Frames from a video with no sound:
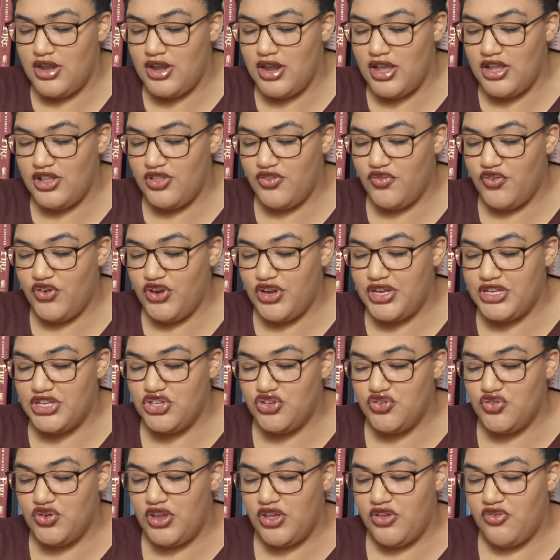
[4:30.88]
Next for
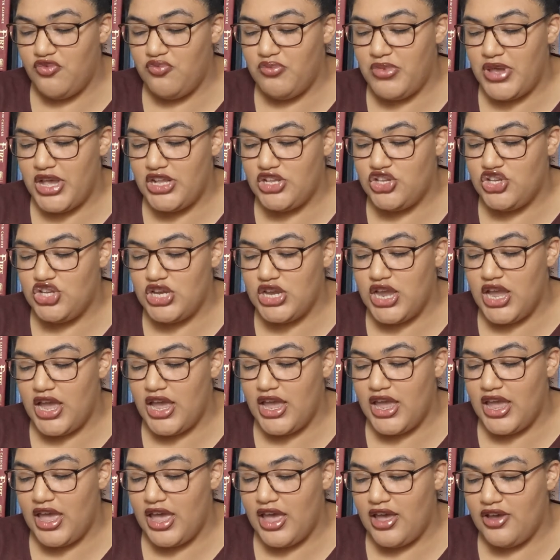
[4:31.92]
history of magic,
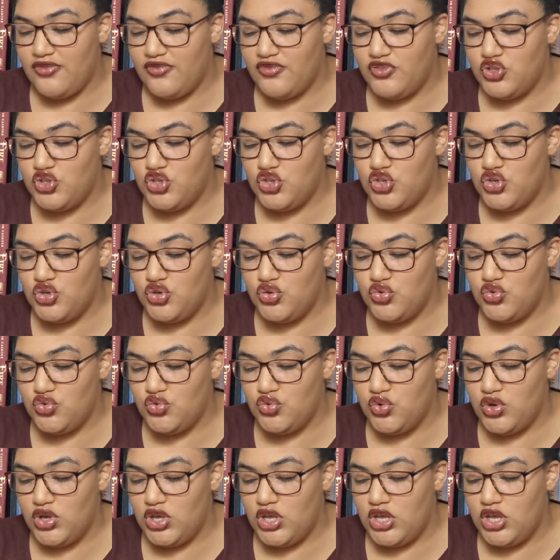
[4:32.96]
I have
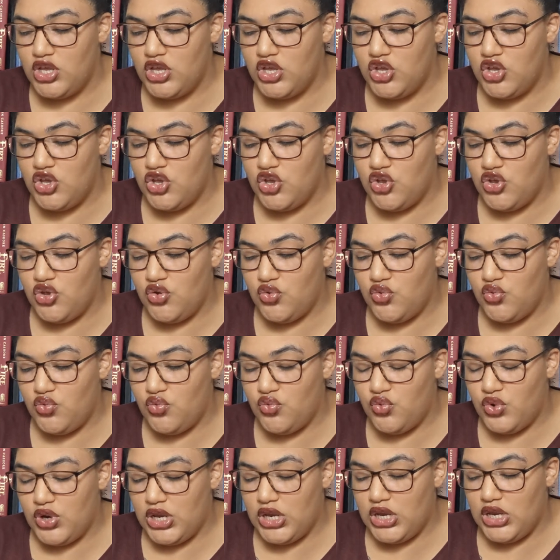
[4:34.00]
to
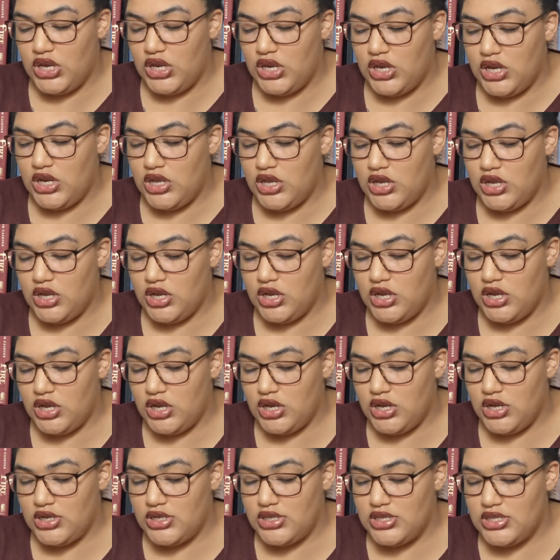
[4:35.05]
read
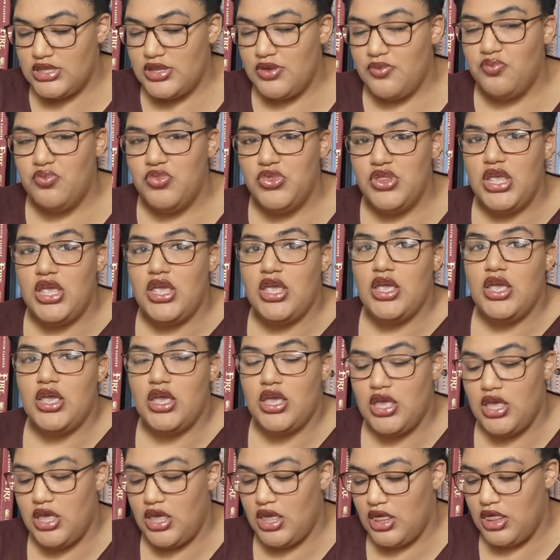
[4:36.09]

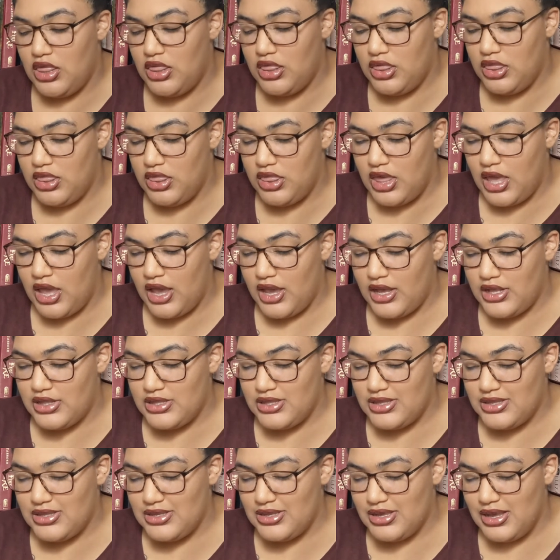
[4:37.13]
something that
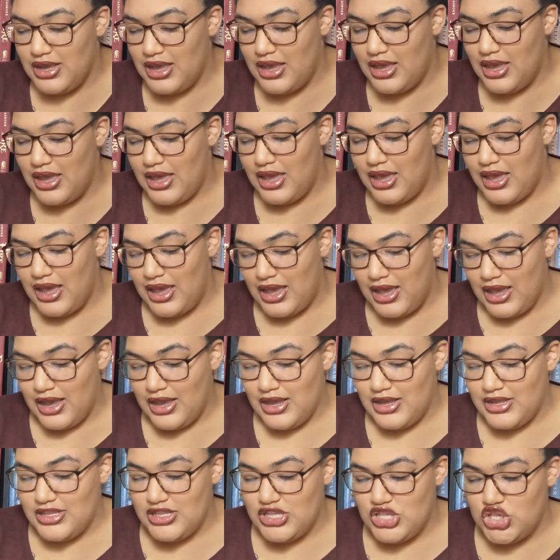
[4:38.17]

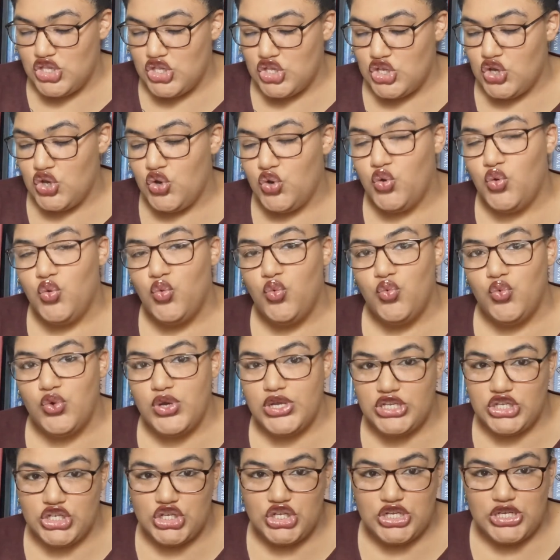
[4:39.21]
has
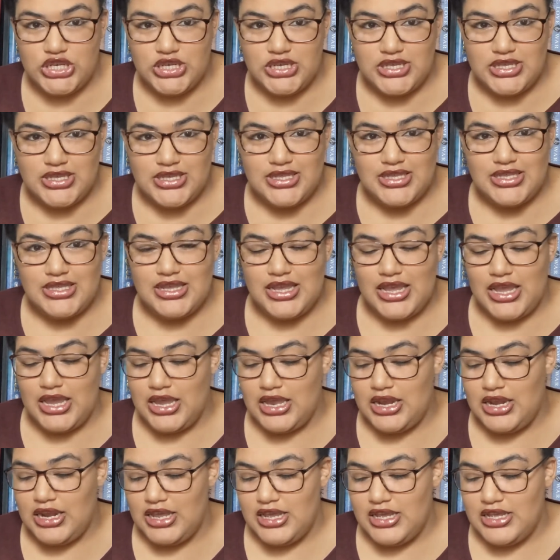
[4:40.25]
witches
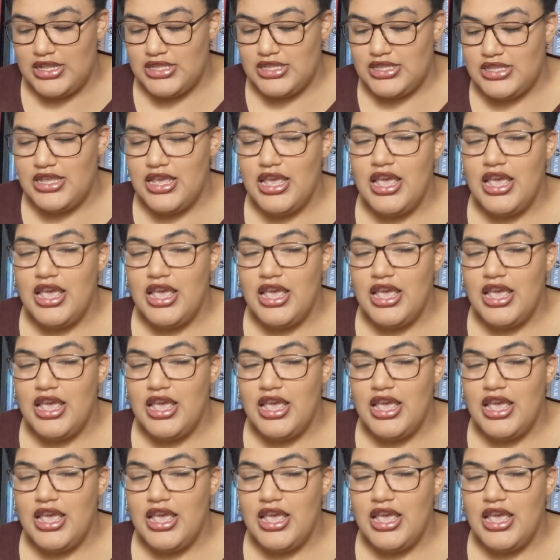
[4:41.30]
in it.